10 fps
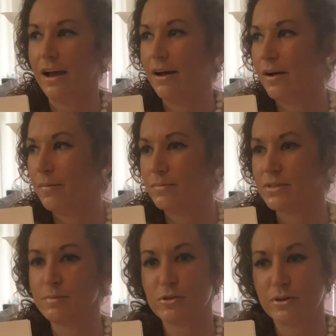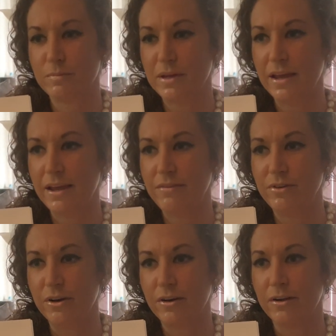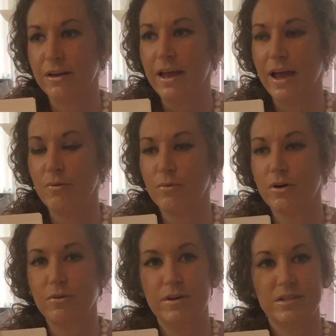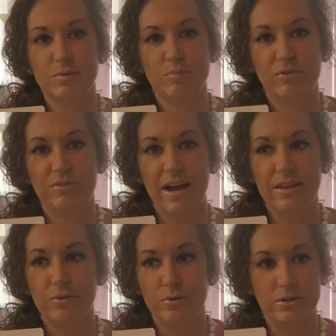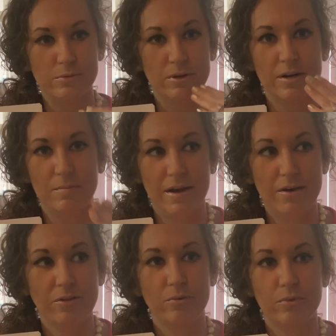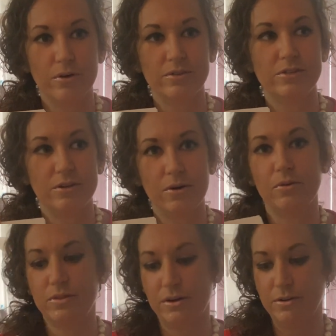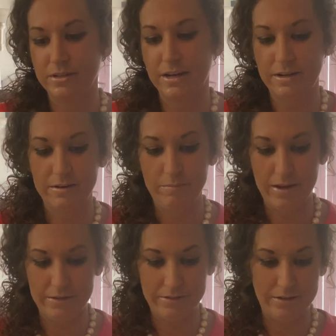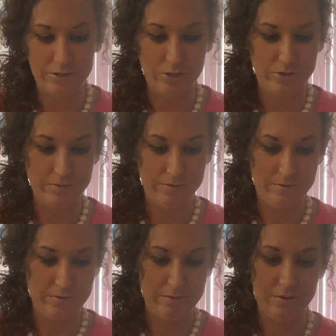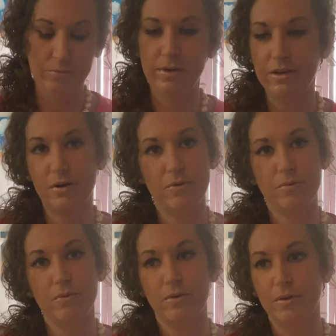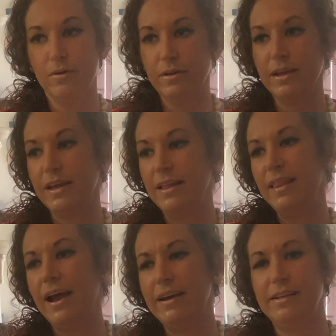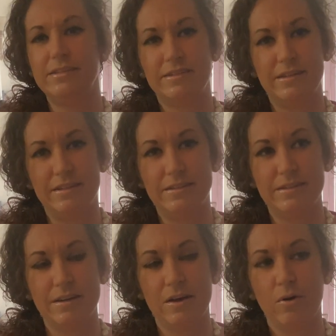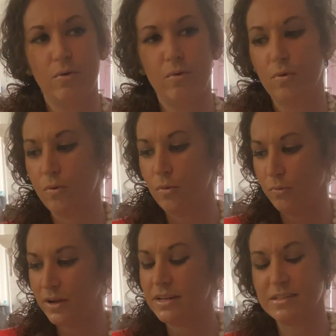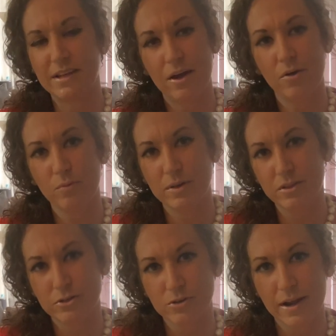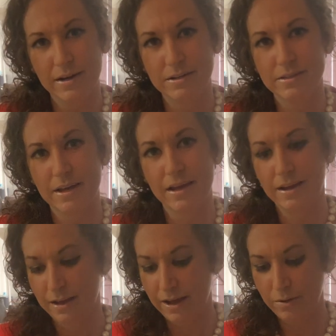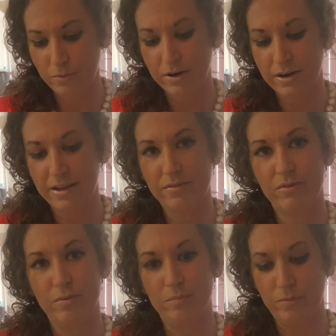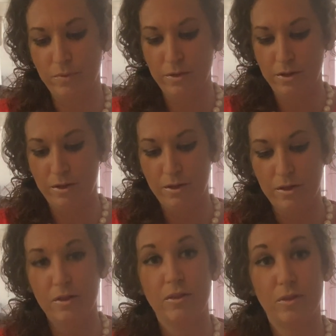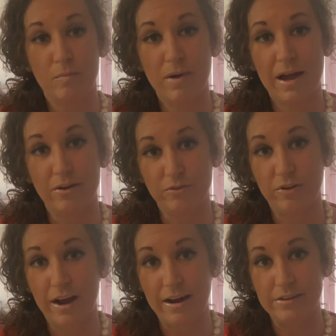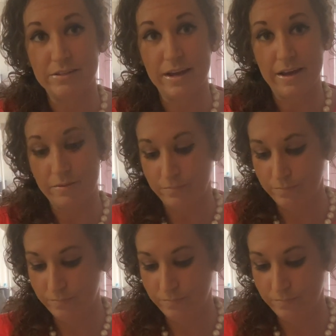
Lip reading: some sort of behavior. And we're going to provide the words. We're going to model the words to code their intended message. We know in that instance, we can tell what they're trying to say, and we're going to give them the model for how to say it.